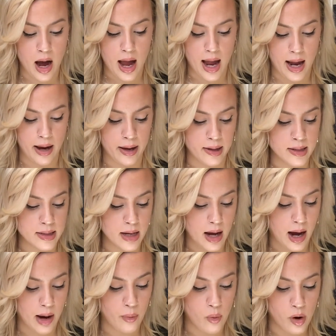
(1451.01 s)
and
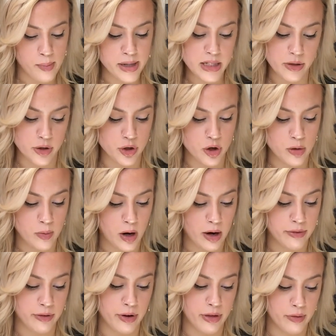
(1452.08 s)
I wore my surgical bra
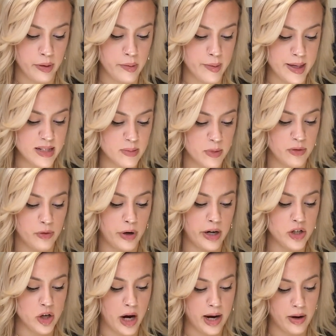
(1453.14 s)
for 3 weeks before I
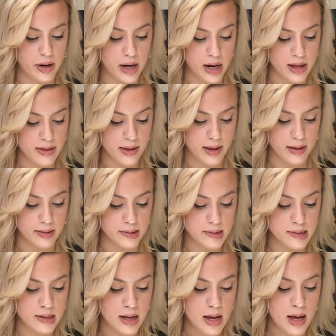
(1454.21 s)
tried on anything else,